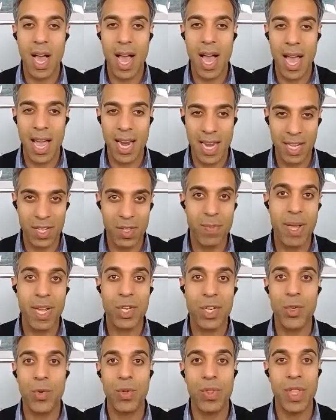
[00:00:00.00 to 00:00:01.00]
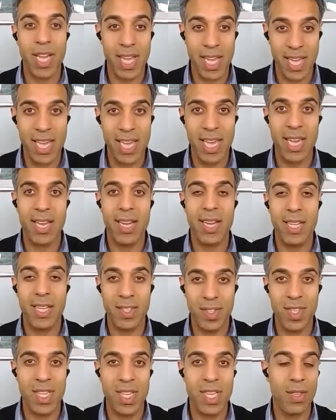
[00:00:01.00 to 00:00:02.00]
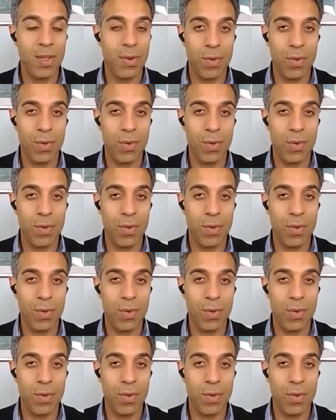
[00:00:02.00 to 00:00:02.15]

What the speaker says: and let's make sure they hear and see